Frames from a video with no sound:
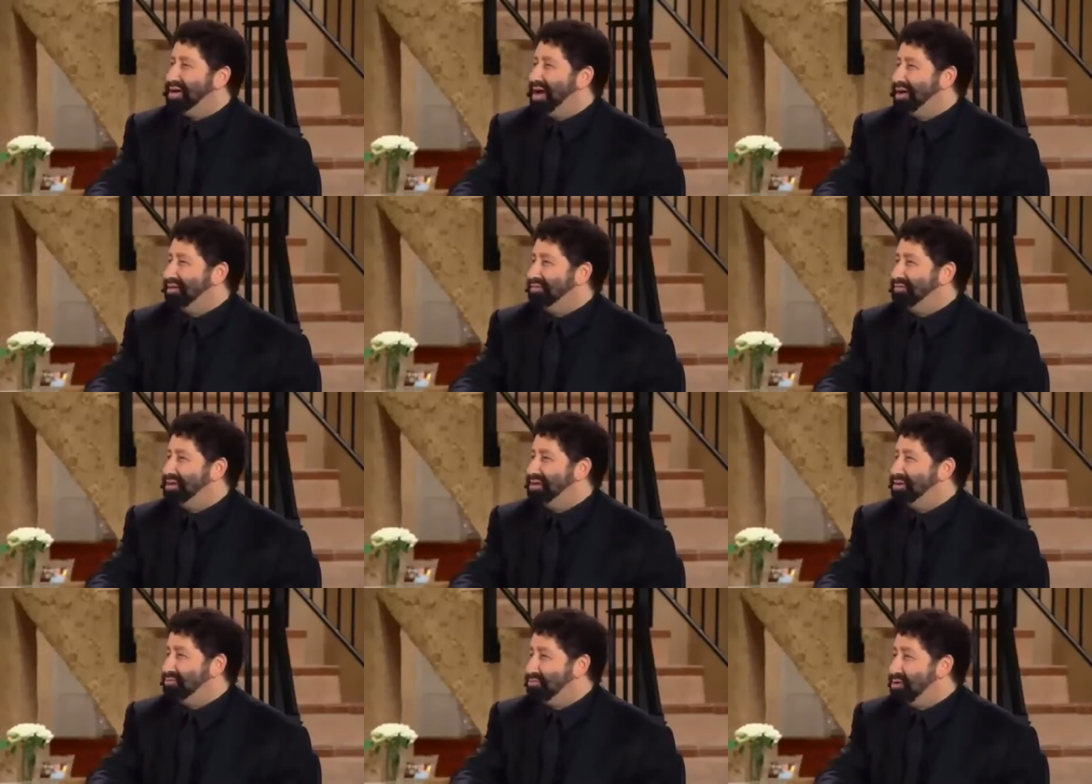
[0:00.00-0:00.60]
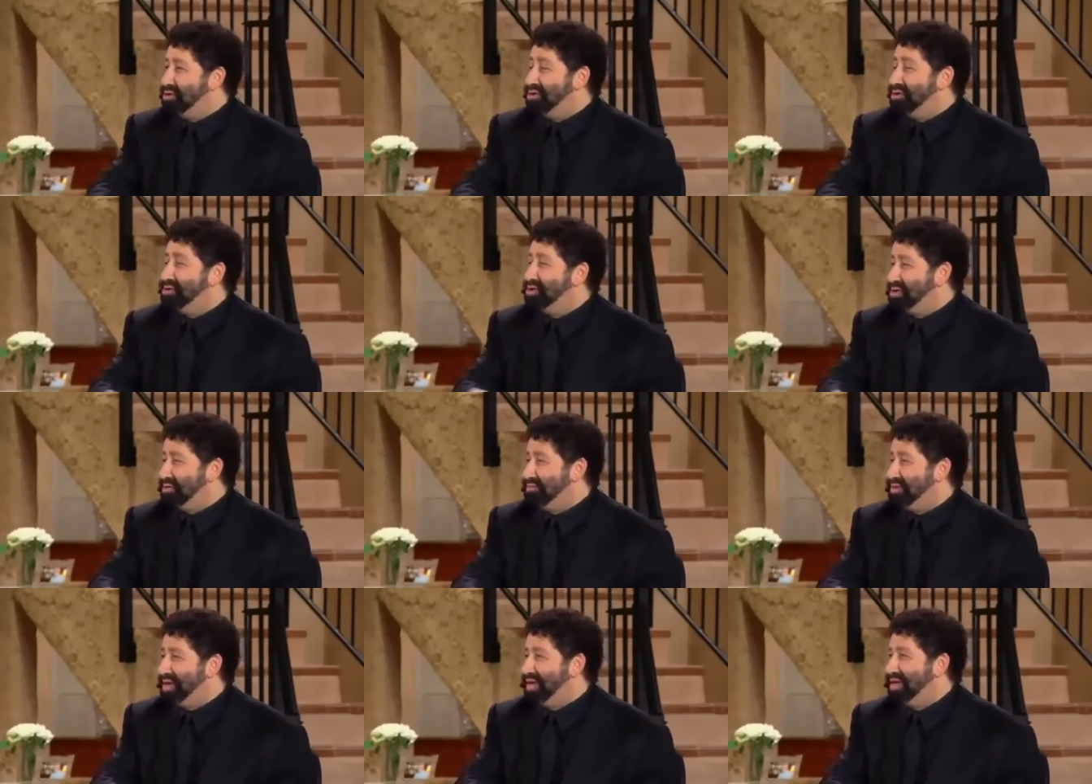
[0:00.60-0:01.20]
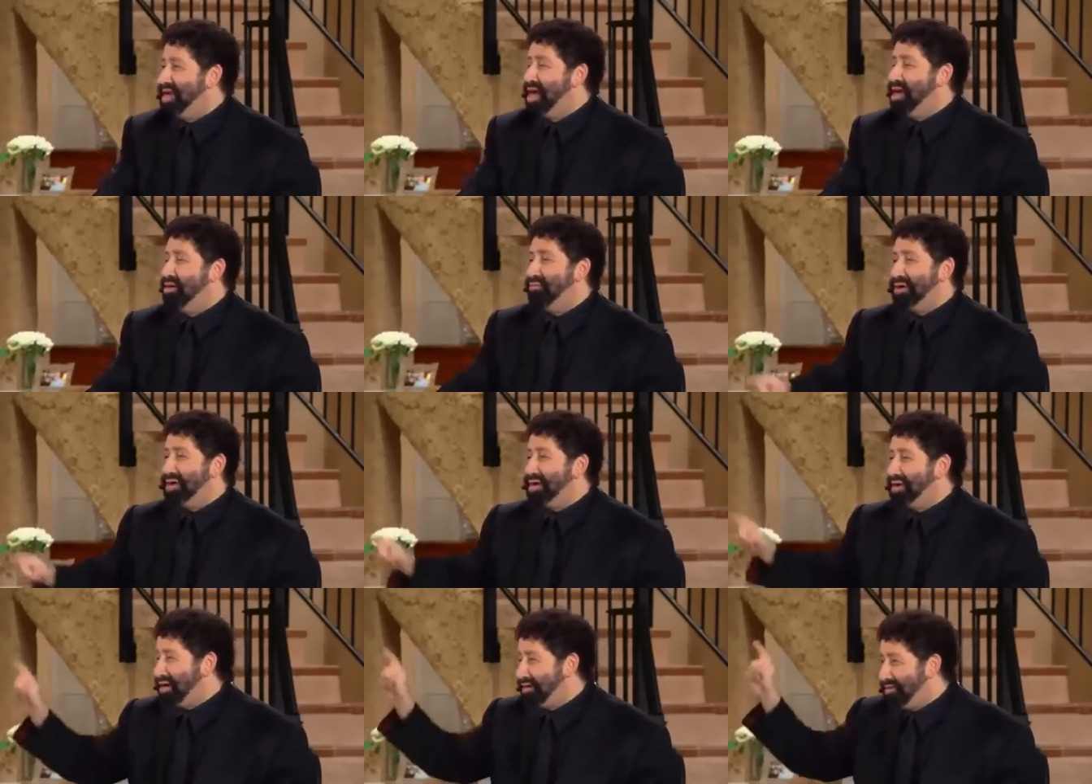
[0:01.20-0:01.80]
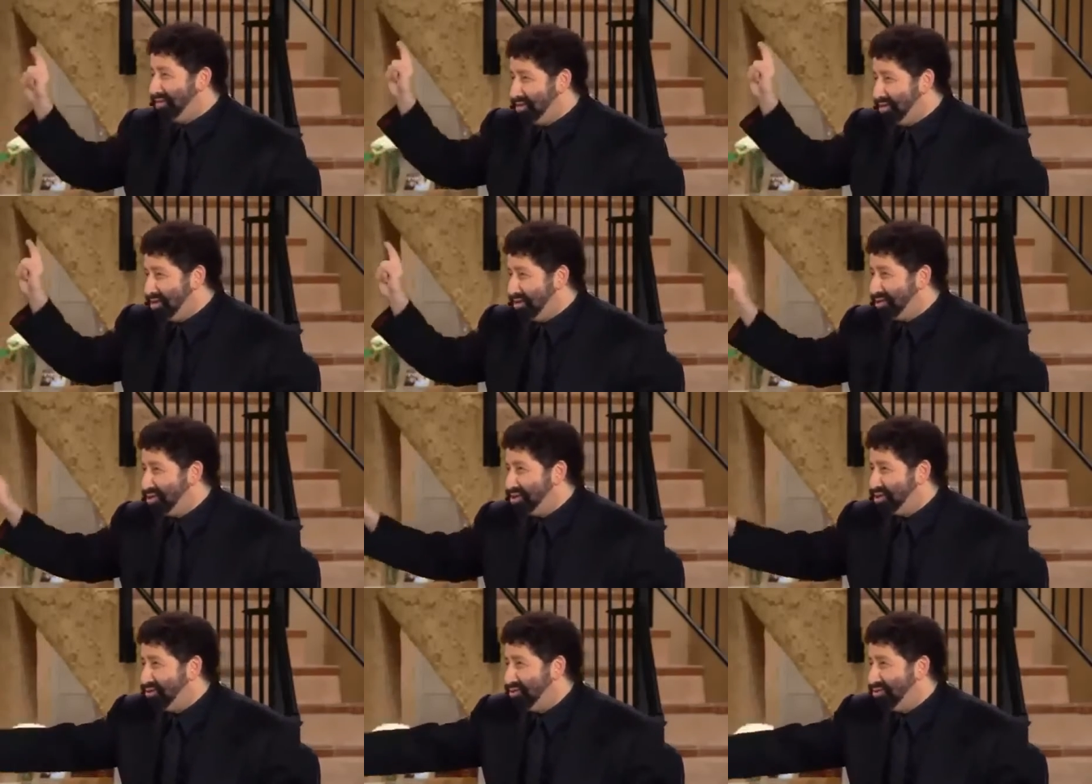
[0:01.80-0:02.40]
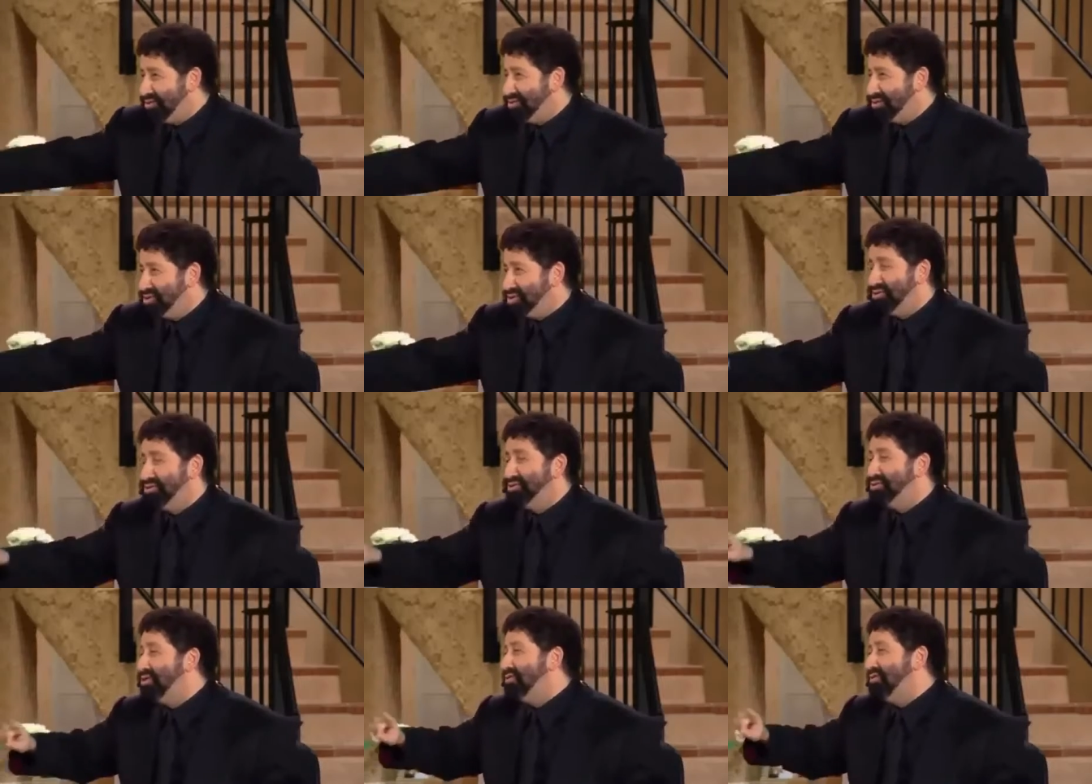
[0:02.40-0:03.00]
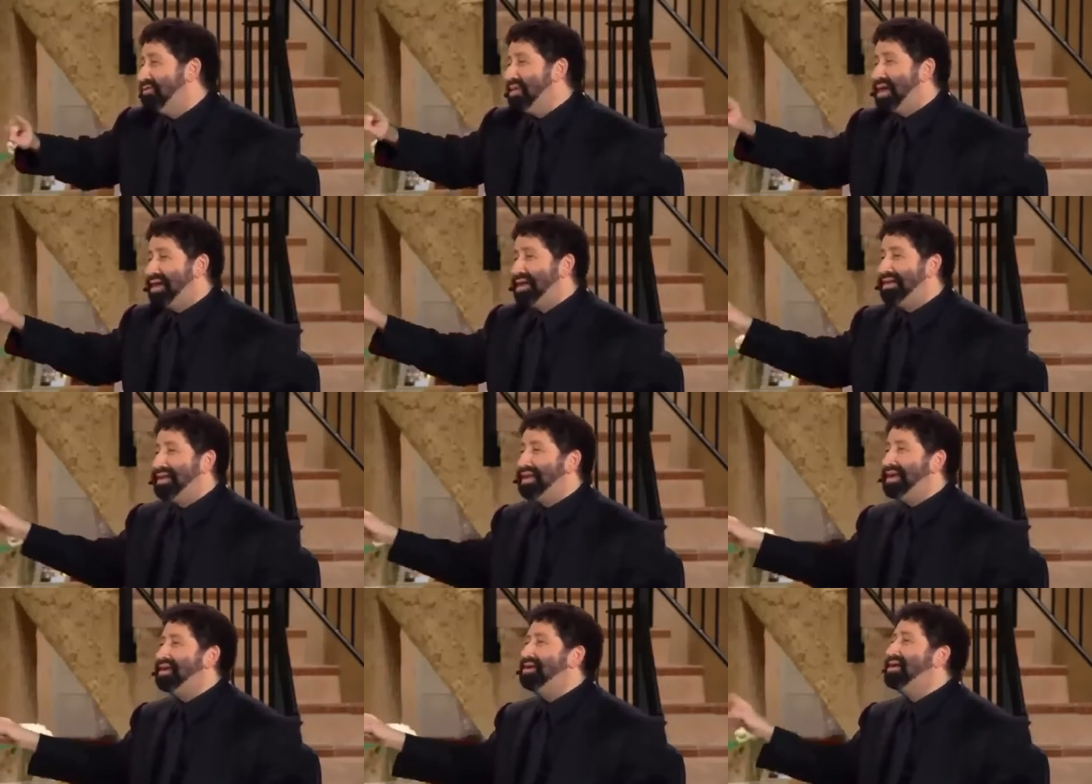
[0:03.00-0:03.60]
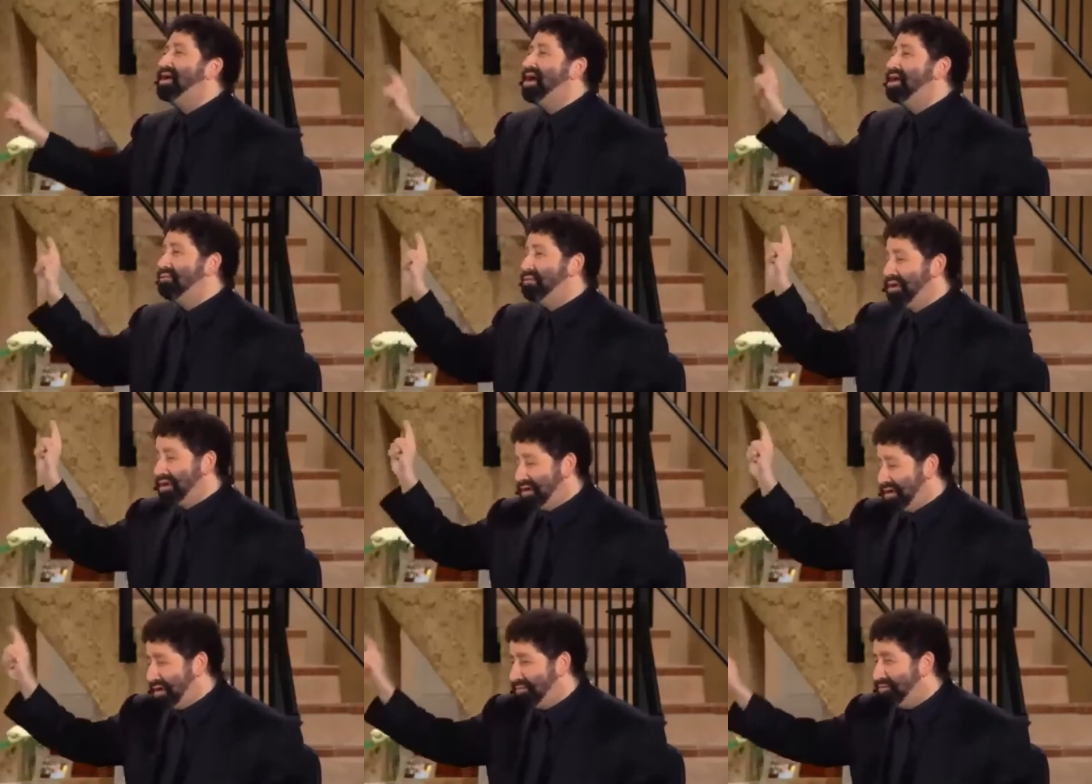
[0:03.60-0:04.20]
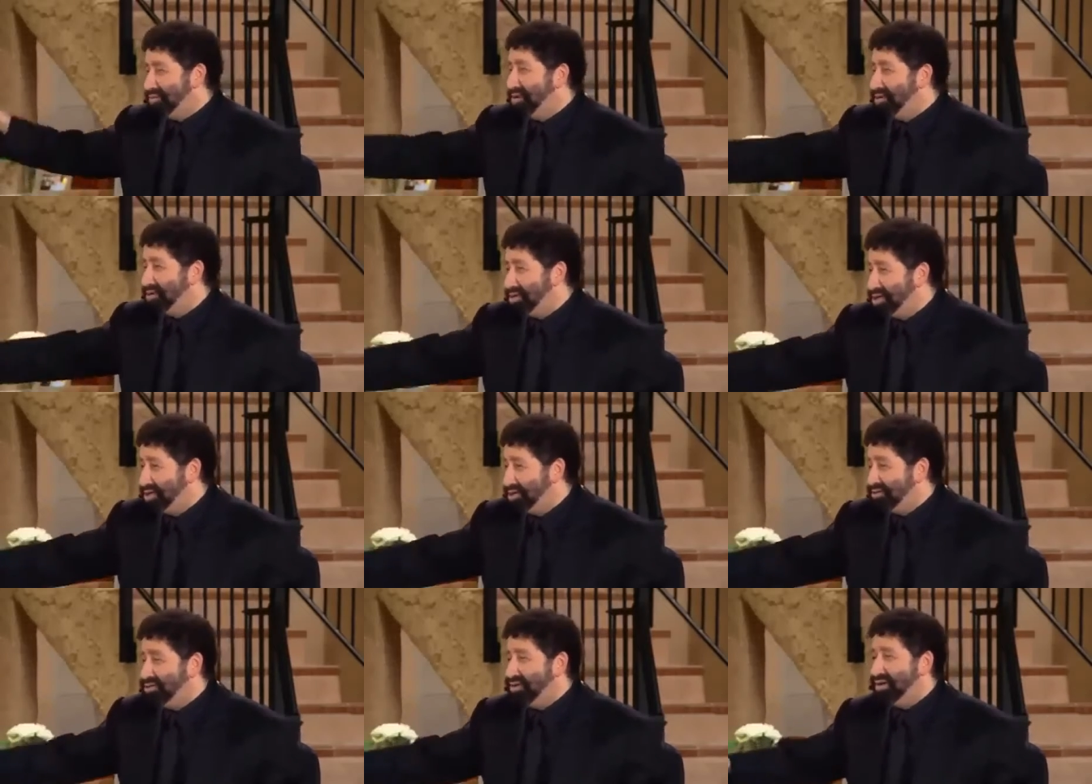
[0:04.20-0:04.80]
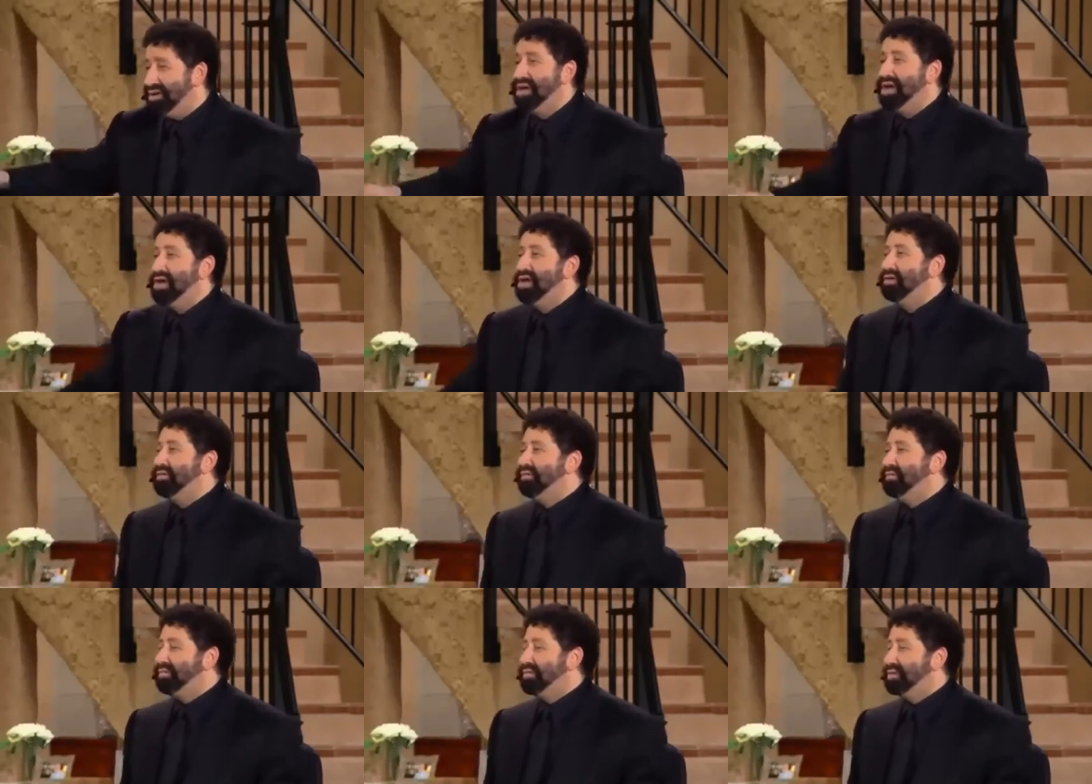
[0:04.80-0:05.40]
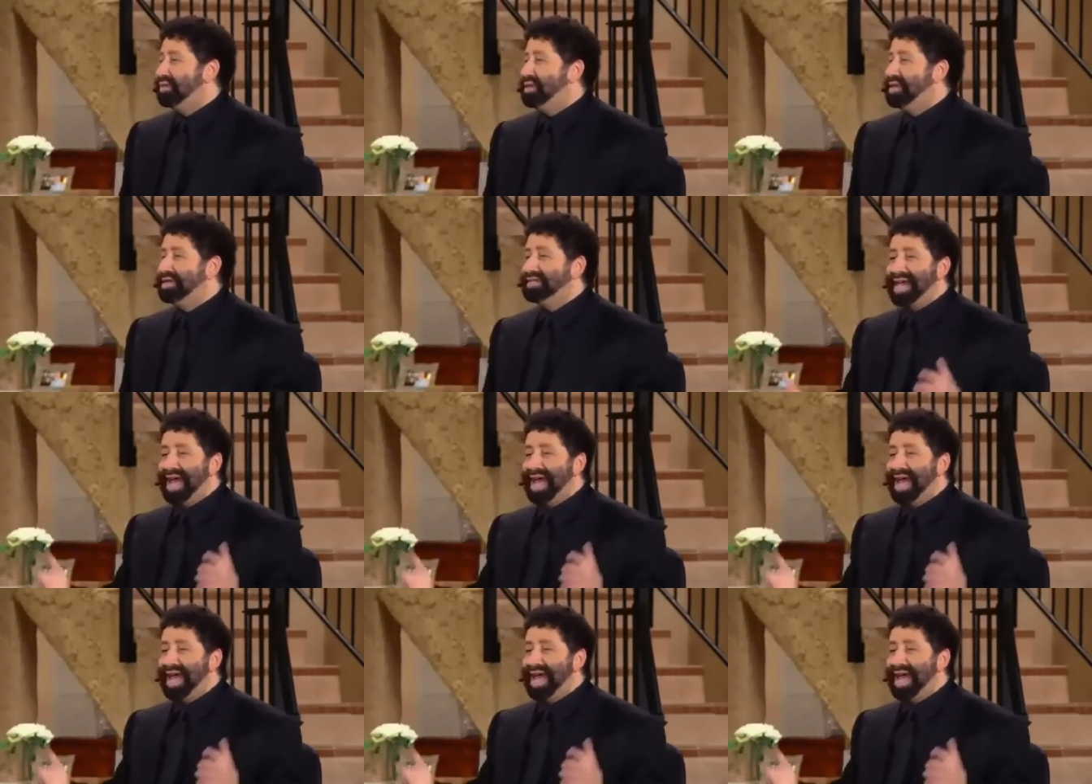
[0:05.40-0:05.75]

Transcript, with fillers: God what used to be. We're going to come into your schools. You drove him out of there. We're going to come to your children. But this is happening.